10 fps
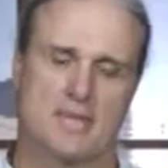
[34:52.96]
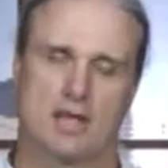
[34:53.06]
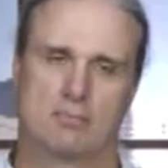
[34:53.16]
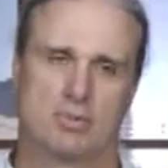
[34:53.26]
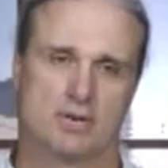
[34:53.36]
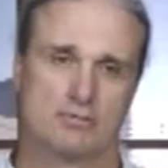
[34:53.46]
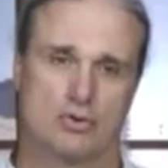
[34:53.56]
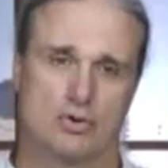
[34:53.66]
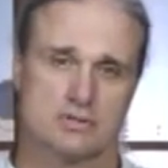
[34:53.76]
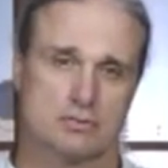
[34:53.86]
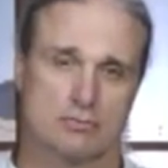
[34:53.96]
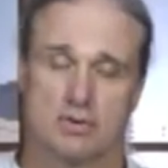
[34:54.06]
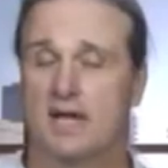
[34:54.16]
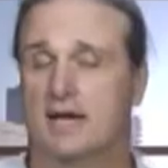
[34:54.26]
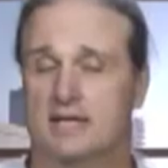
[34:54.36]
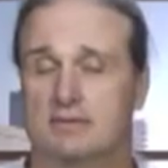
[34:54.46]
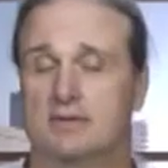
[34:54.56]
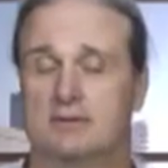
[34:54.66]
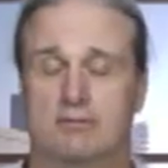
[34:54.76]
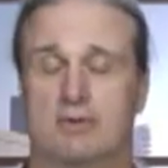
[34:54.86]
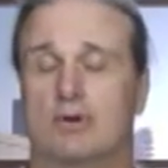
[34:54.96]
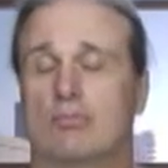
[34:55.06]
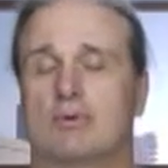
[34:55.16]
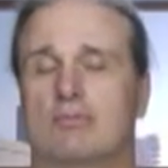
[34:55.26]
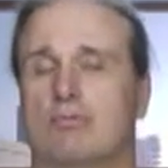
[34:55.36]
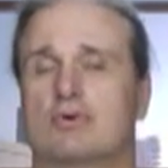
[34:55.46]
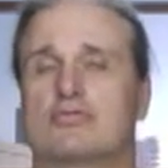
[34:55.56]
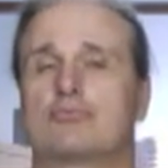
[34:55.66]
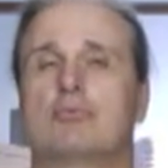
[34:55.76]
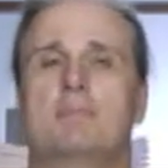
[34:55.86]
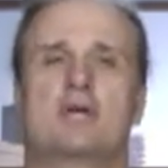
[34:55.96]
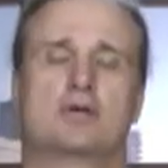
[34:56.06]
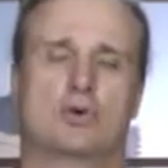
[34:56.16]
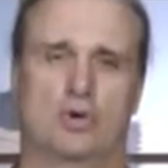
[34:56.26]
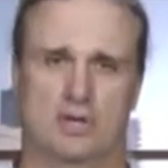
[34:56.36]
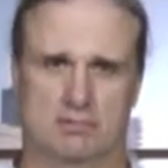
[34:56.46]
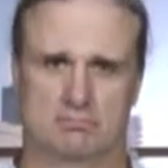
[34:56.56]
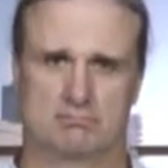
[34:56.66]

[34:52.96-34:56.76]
But of course, we're swimming in oil.